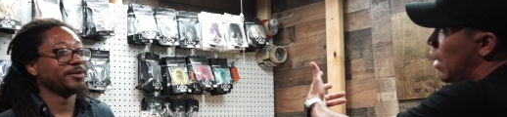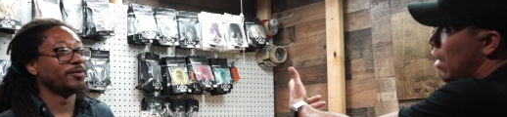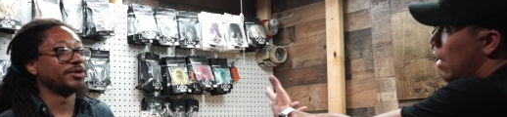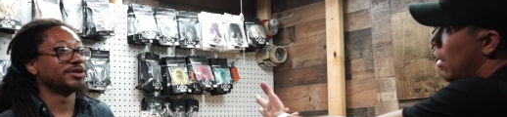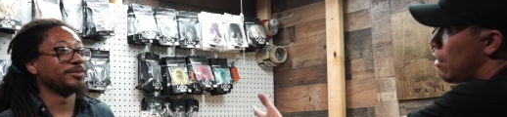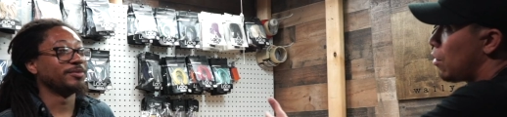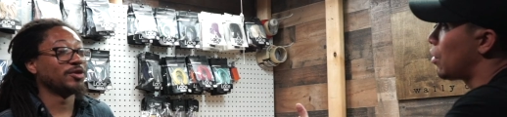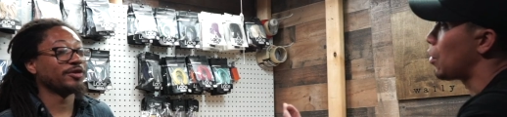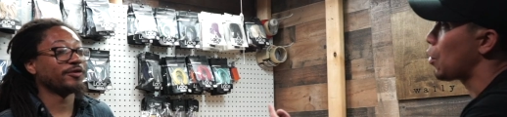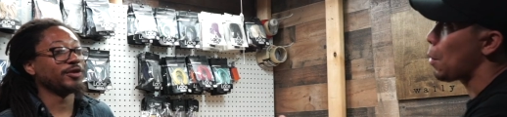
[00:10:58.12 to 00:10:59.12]
Speaker 1: Was it
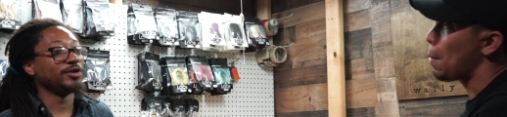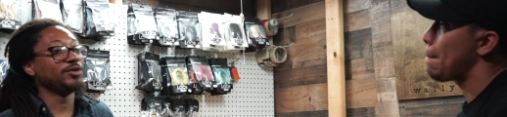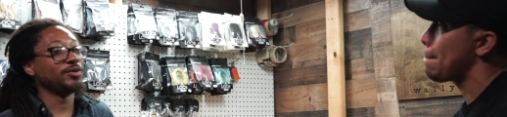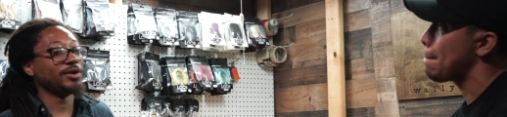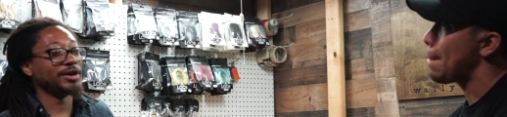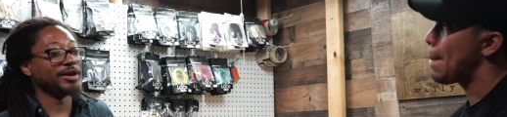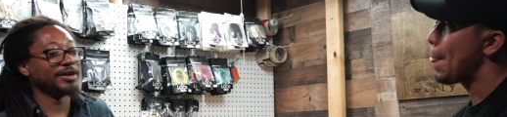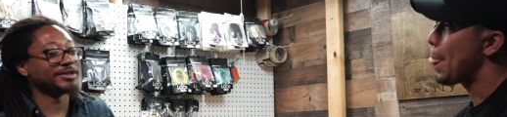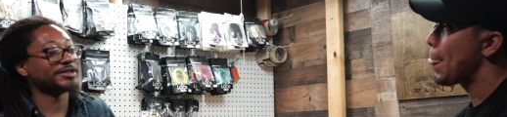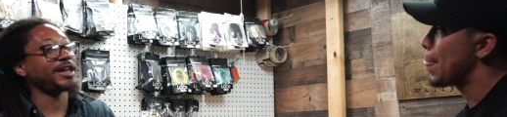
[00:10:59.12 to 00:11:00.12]
more yeah. for you a,
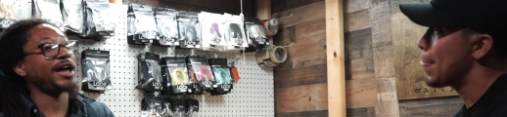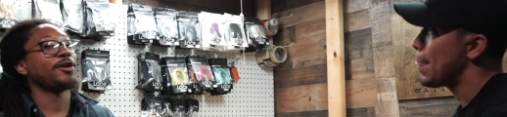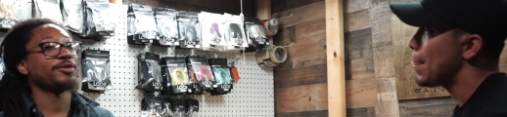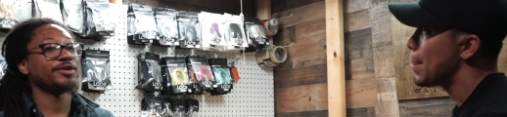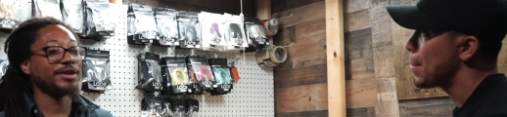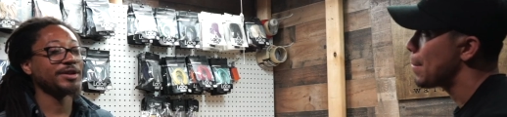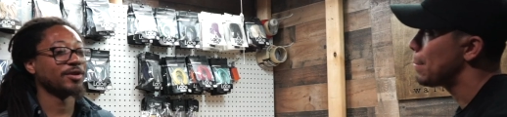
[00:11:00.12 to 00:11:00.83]
a, style thing